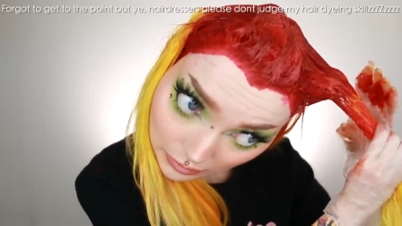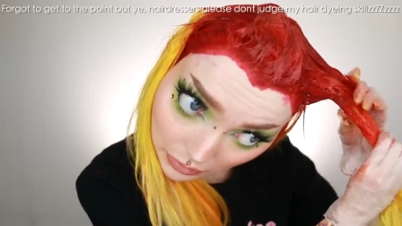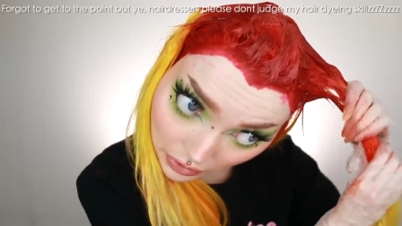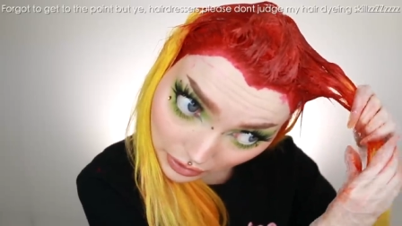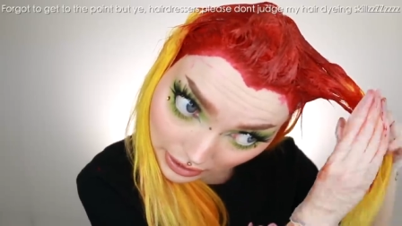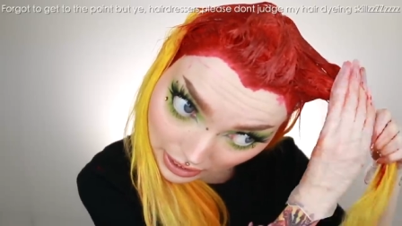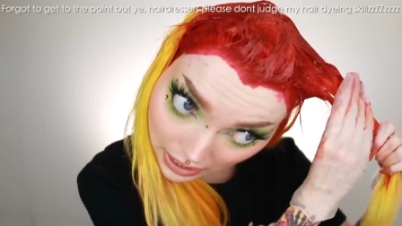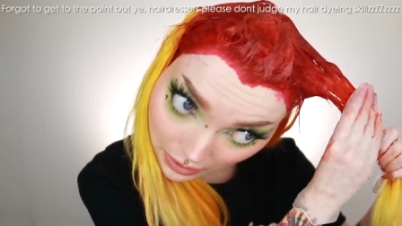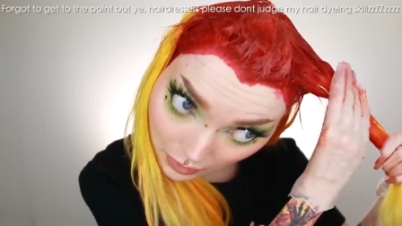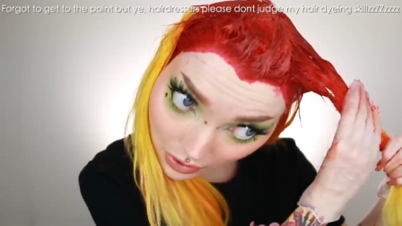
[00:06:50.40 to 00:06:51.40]
More
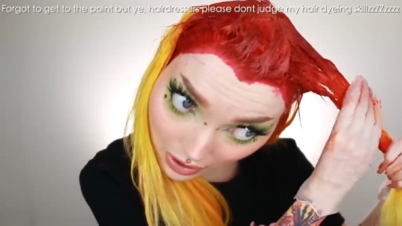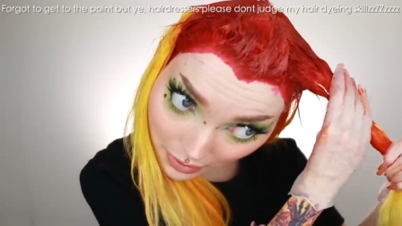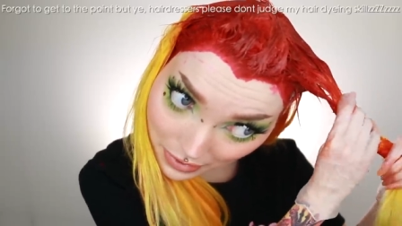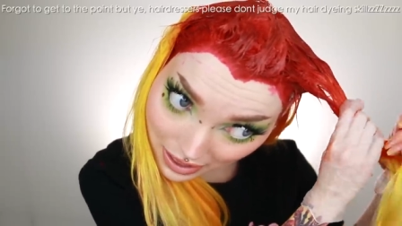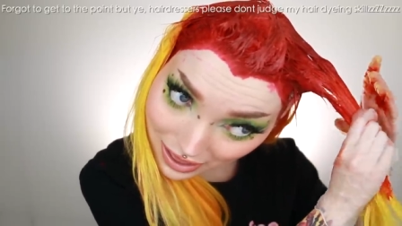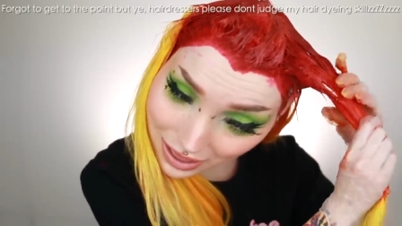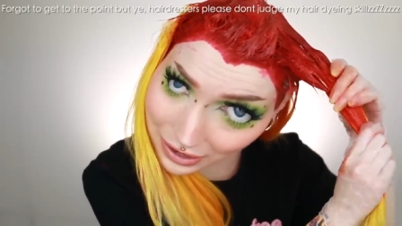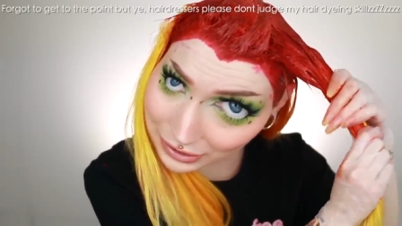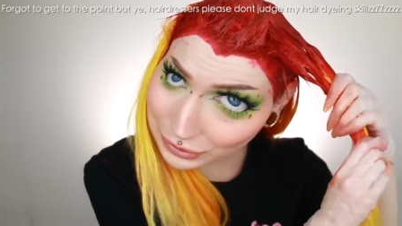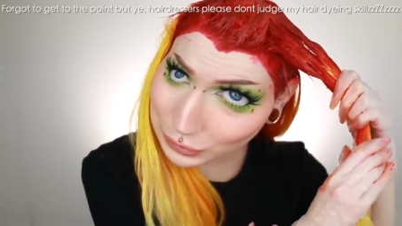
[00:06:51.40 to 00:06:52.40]
than a
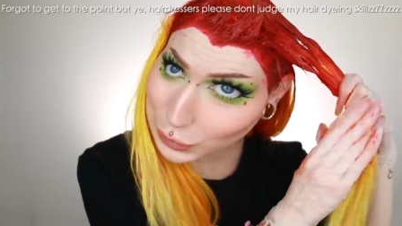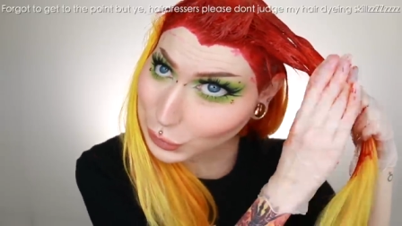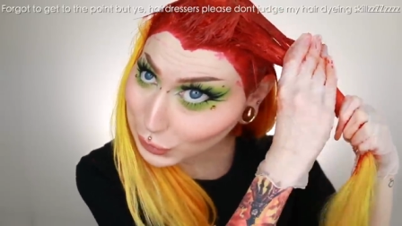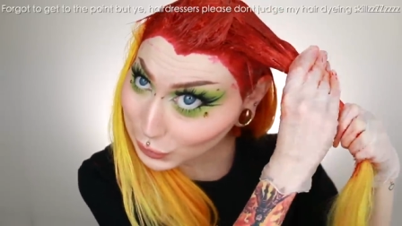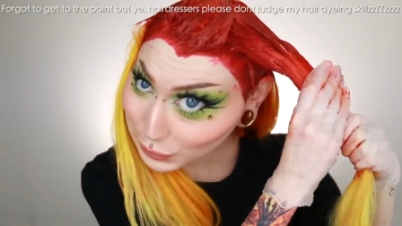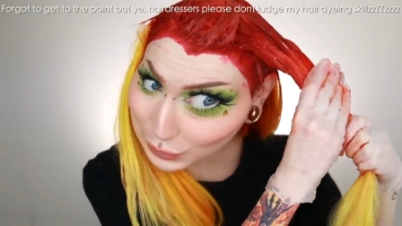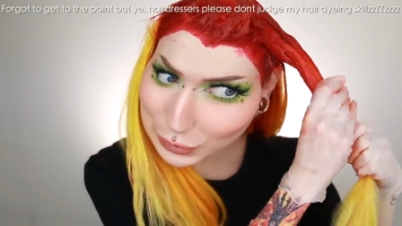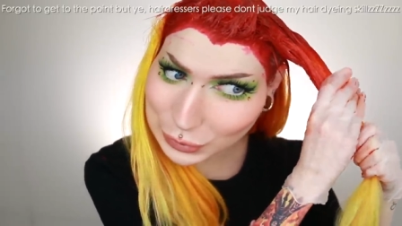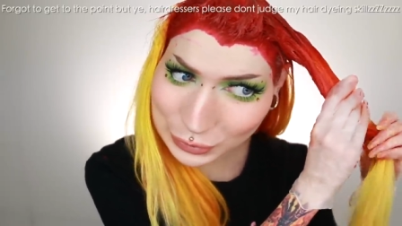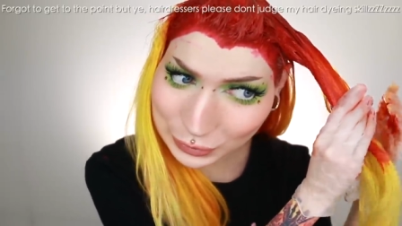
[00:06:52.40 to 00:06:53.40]
woman, do do
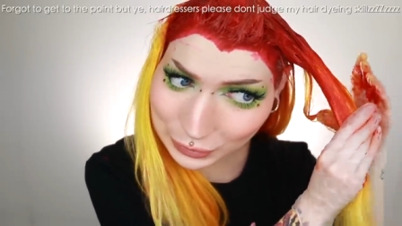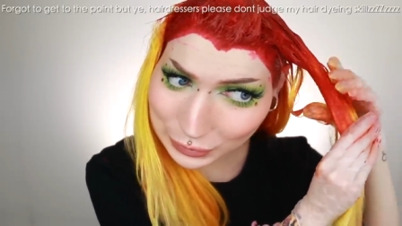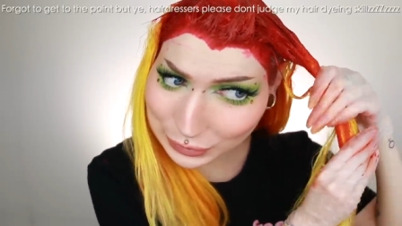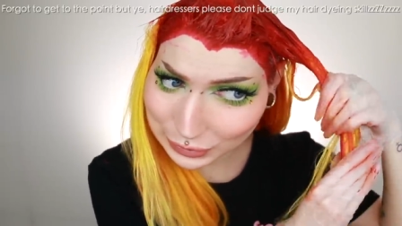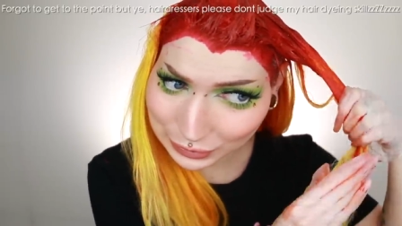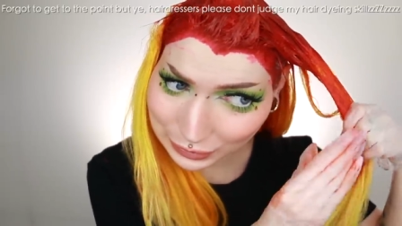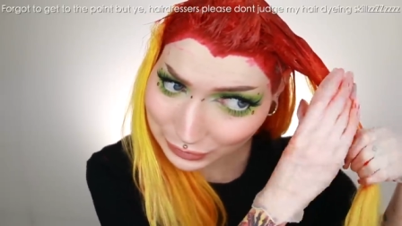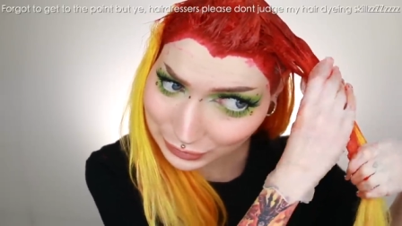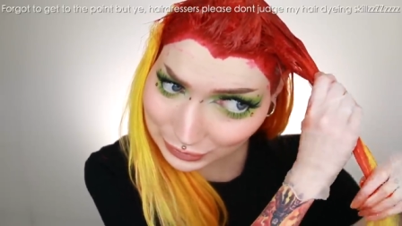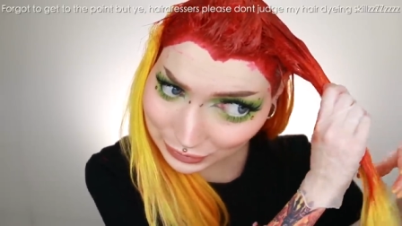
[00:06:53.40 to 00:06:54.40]
do do
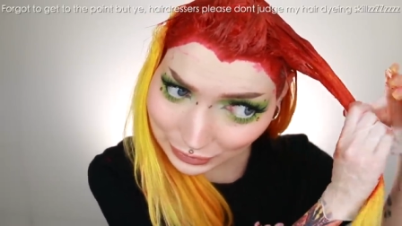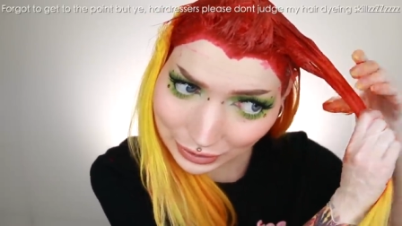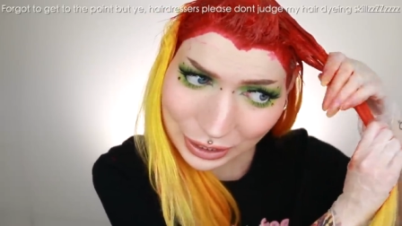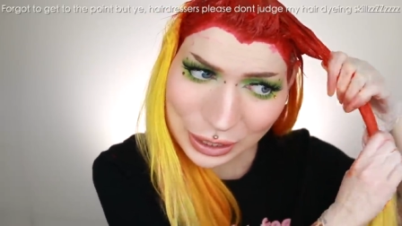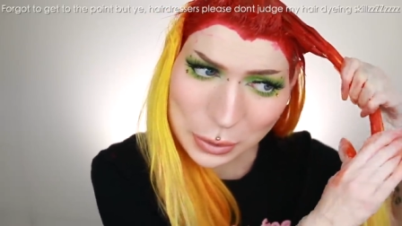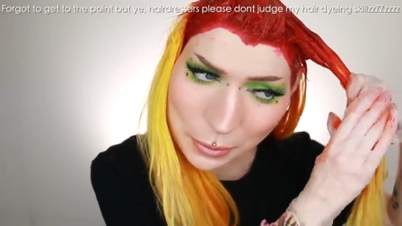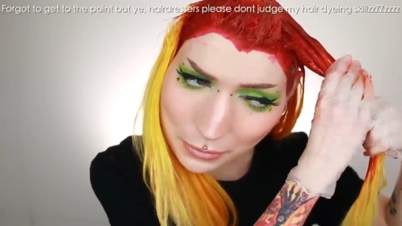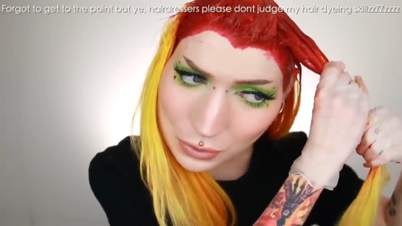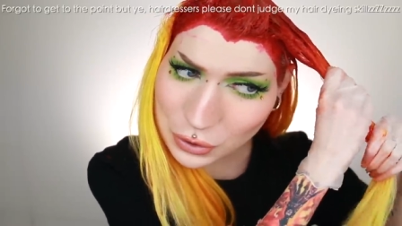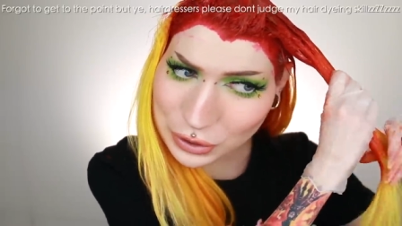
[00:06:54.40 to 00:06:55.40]
do.
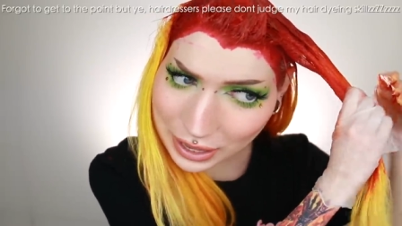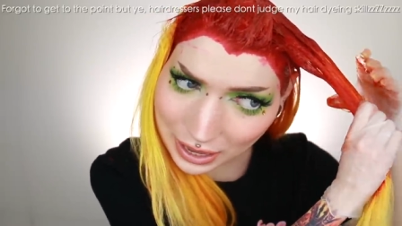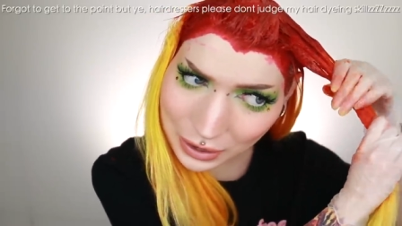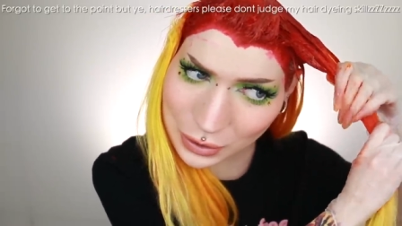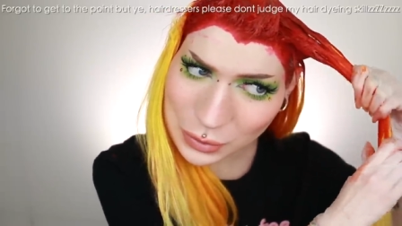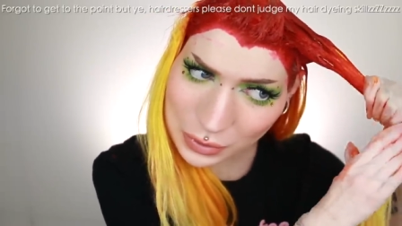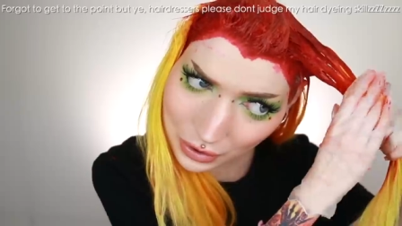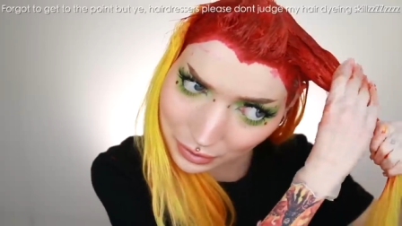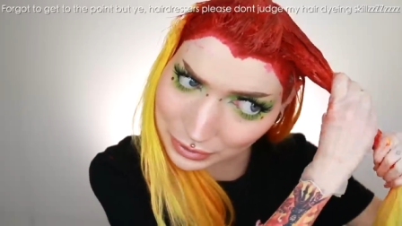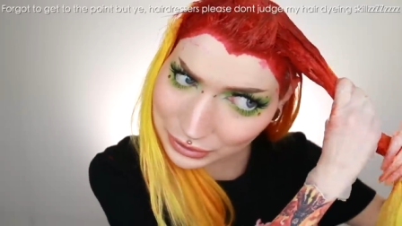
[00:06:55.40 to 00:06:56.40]
More than a
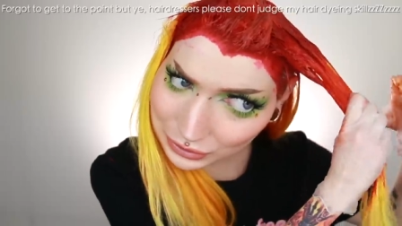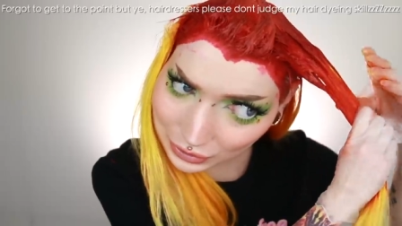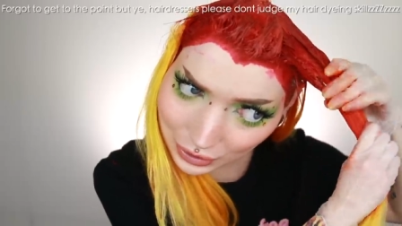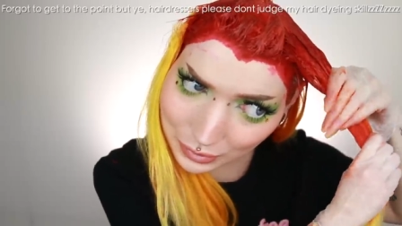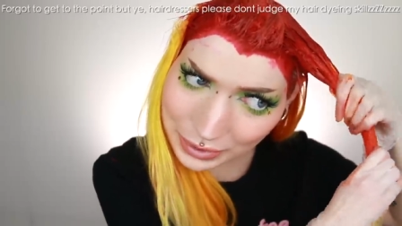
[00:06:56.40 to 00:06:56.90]
woman to